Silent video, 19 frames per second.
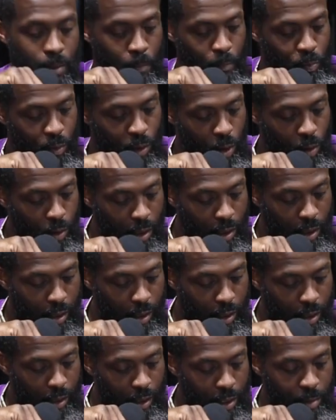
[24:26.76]
Go
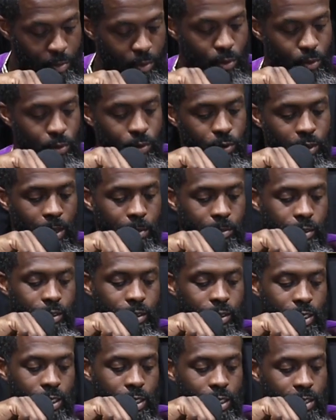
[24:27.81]
to Hebrews chapter
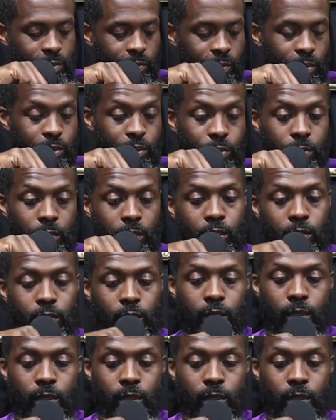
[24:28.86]
10 and verse 23.